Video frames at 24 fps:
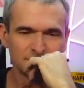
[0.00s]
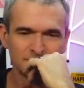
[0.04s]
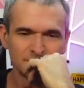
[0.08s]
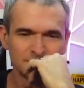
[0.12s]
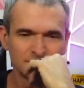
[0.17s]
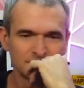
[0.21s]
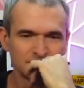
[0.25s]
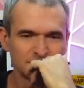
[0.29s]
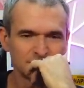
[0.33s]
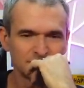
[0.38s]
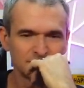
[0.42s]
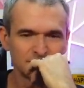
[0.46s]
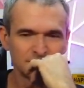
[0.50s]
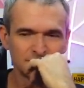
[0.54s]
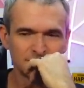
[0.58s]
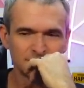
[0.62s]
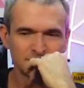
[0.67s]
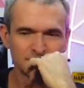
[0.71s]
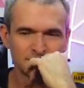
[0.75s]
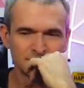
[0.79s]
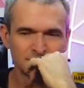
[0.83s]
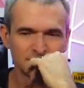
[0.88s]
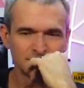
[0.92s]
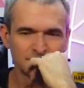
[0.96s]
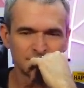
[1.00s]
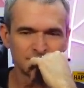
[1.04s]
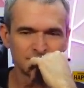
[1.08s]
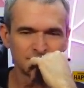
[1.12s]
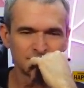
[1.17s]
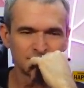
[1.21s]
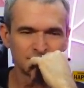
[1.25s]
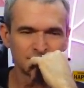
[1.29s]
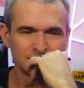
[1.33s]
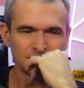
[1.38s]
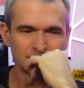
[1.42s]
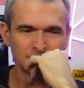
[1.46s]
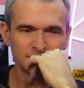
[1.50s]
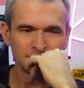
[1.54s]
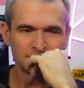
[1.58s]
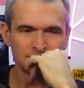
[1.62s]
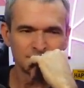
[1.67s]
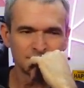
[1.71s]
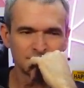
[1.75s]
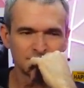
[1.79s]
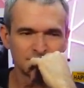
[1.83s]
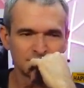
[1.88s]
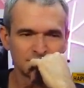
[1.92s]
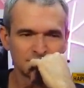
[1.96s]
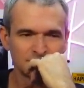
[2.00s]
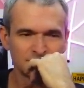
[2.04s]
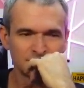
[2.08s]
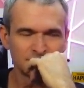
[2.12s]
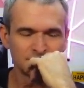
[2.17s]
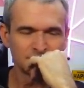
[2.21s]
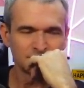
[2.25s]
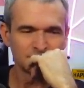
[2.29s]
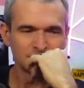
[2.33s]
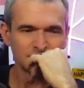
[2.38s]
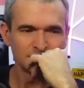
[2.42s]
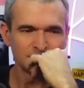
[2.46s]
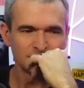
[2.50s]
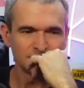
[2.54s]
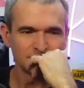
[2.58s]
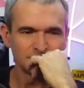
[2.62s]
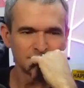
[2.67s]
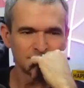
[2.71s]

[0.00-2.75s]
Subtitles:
[no speech]